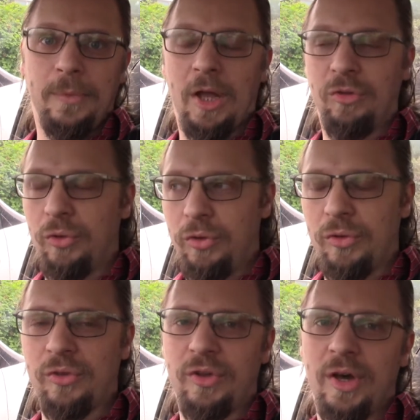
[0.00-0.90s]
I've done the
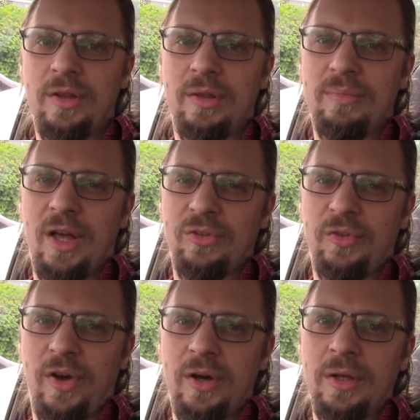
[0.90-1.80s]
other side, that's
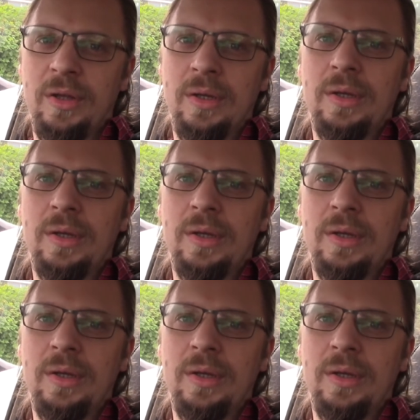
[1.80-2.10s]
fine.